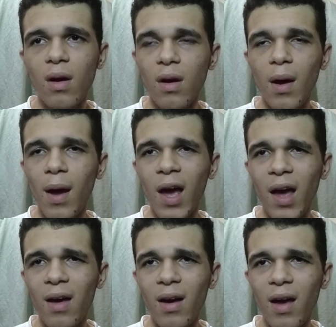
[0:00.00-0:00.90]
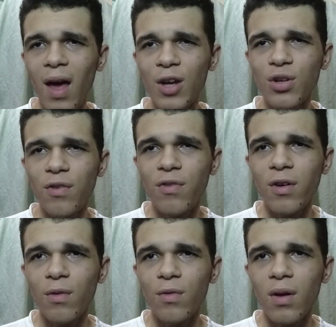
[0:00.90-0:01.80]
I I actually
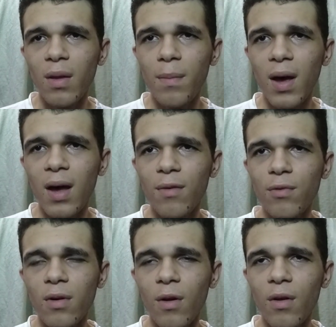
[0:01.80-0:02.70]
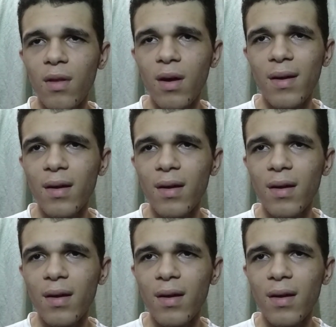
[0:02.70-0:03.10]
feel really bad for all that.